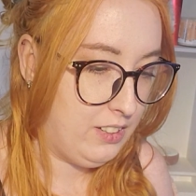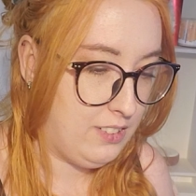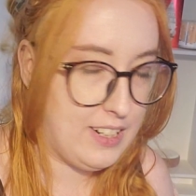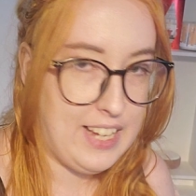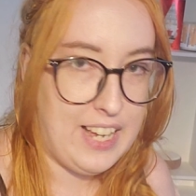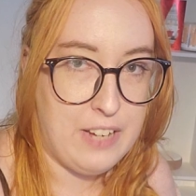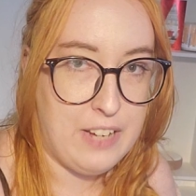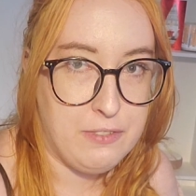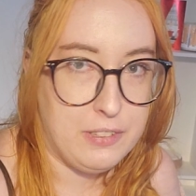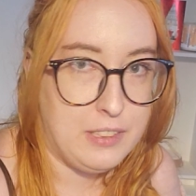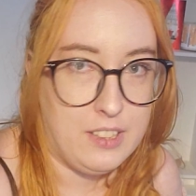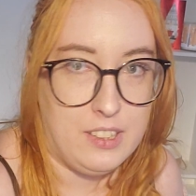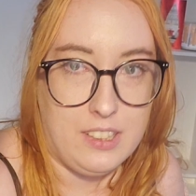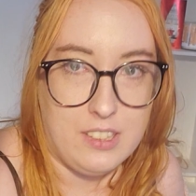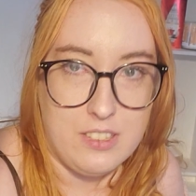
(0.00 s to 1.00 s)
Not
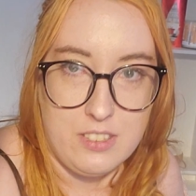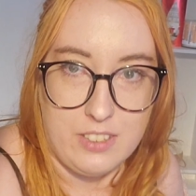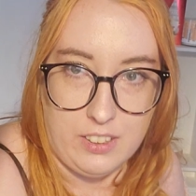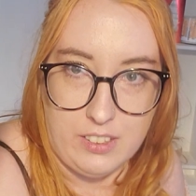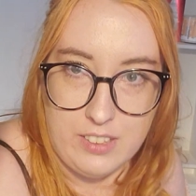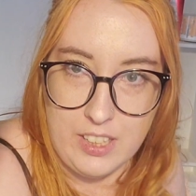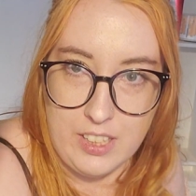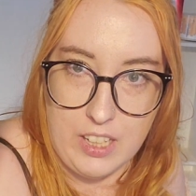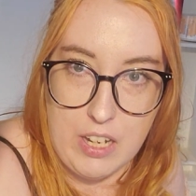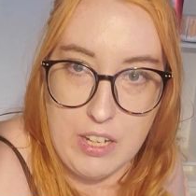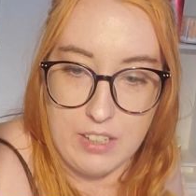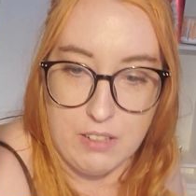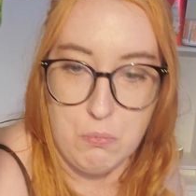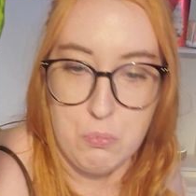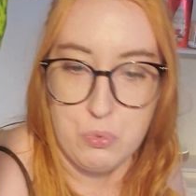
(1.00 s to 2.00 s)
everything is gonna
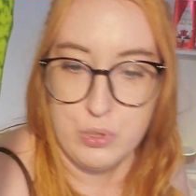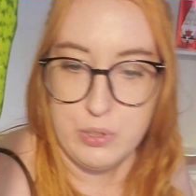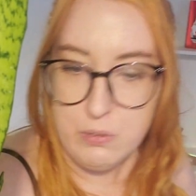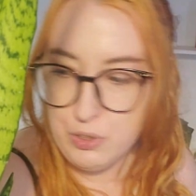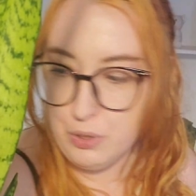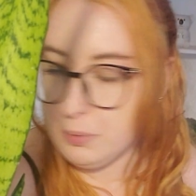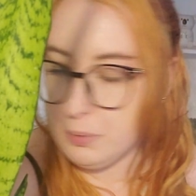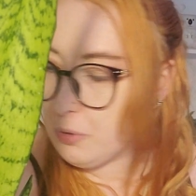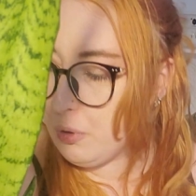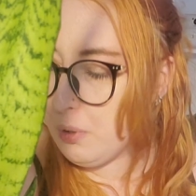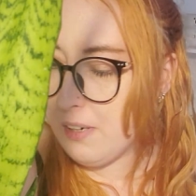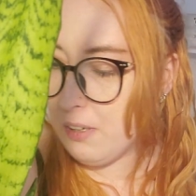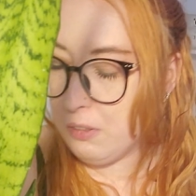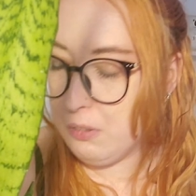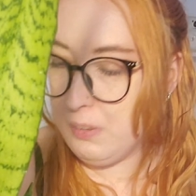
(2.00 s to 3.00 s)
take and root or
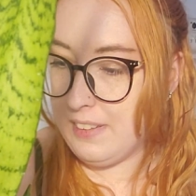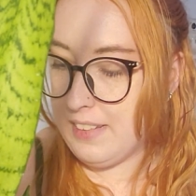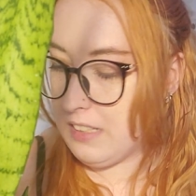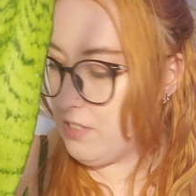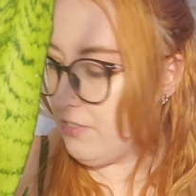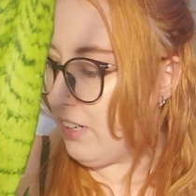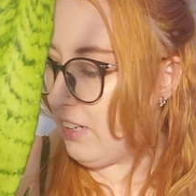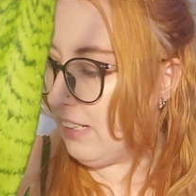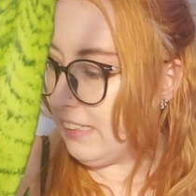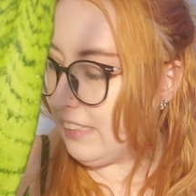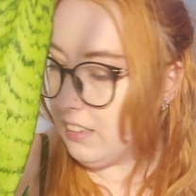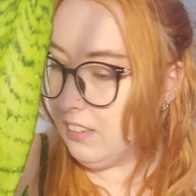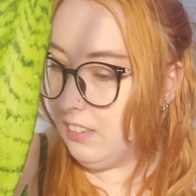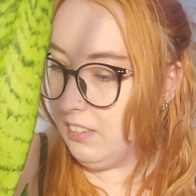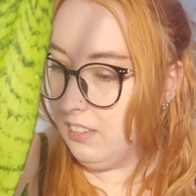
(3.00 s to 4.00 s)
grow, and that's
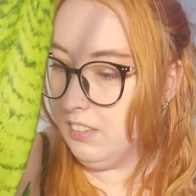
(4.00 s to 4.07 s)
fine.